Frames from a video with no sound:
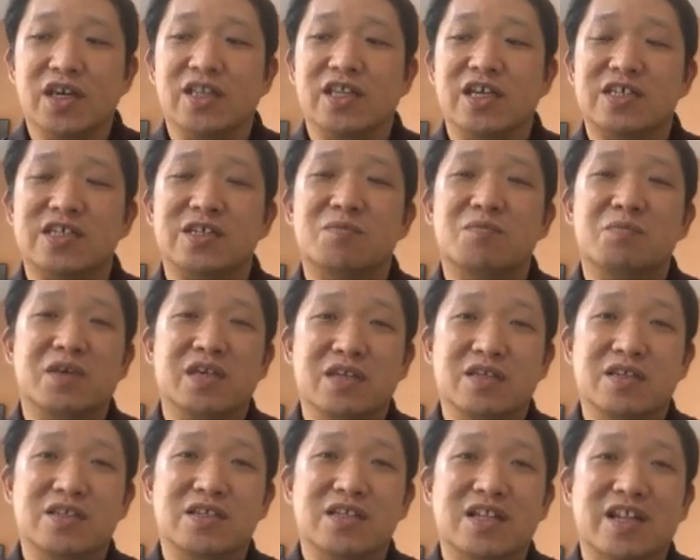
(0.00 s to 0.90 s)
it doesn't
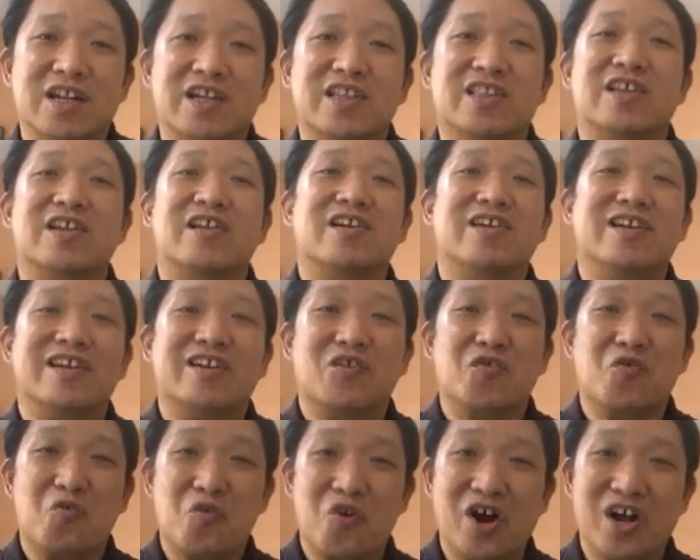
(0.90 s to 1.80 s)
mean literally
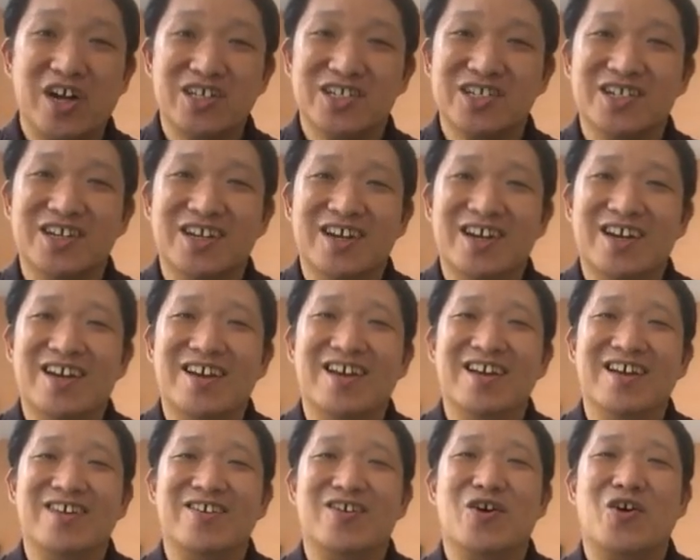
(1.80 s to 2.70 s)
you wash
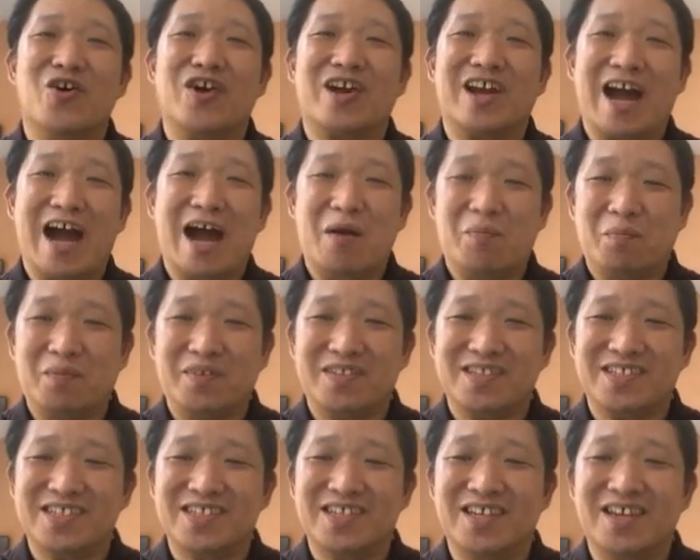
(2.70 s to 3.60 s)
your
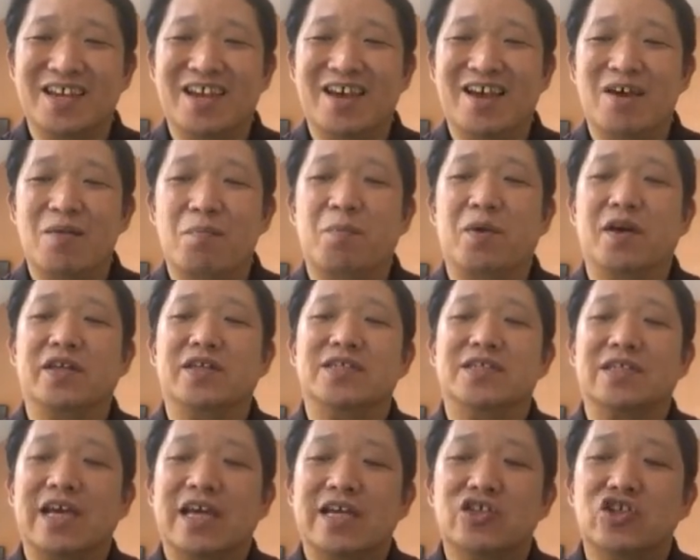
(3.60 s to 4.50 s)
garments, but
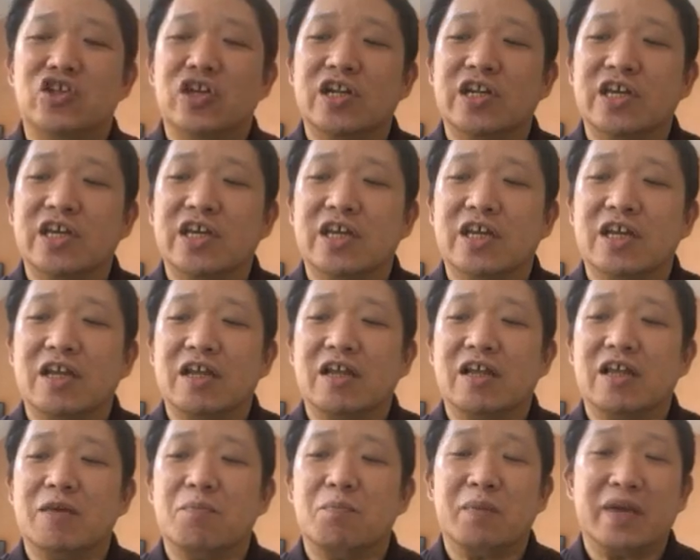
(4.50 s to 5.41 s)
it's actually,
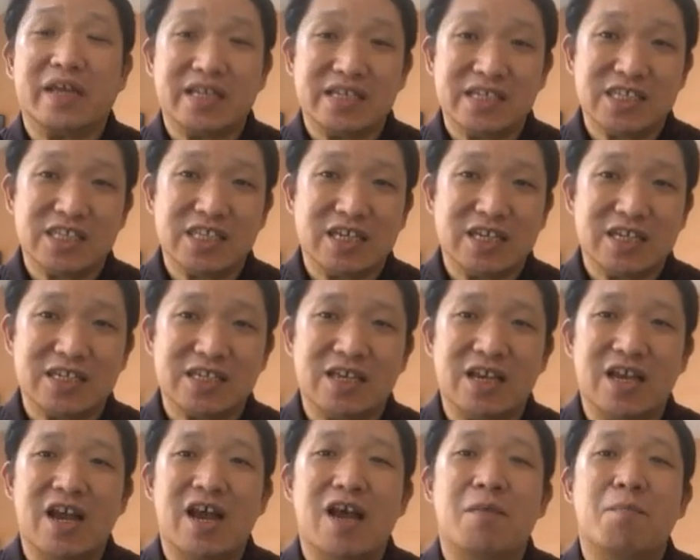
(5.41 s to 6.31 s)
it means this.
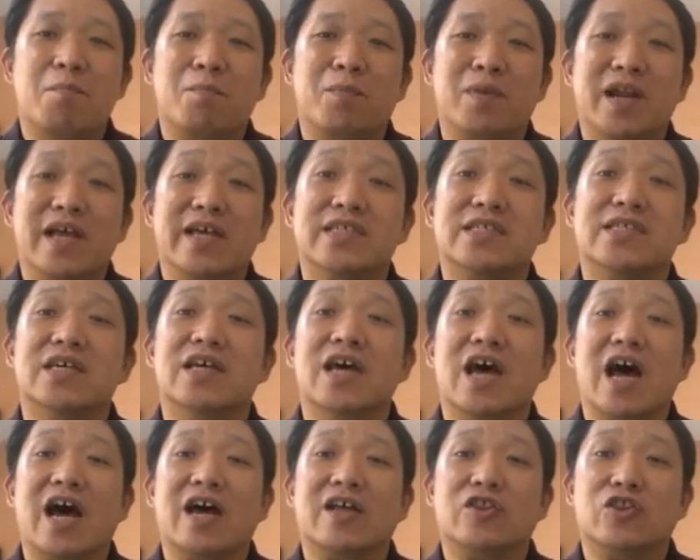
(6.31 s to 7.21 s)
Blessed
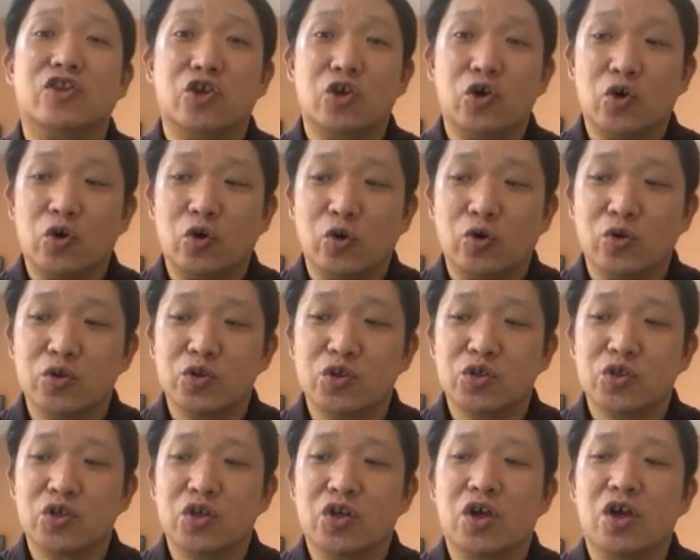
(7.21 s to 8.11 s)
are
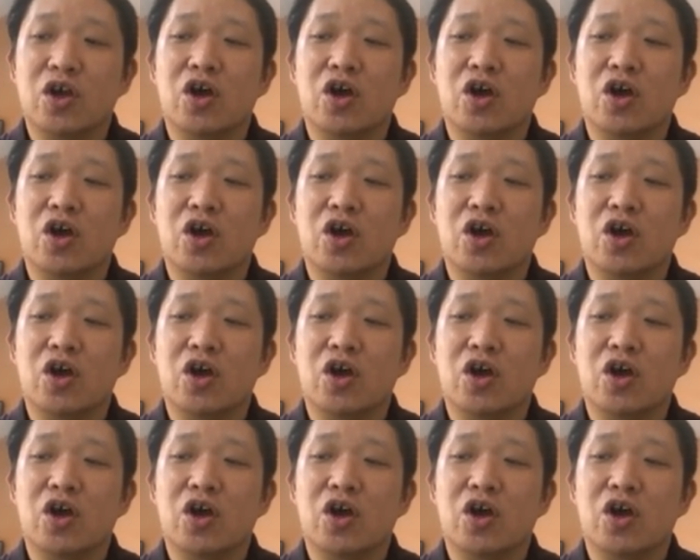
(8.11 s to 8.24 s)
those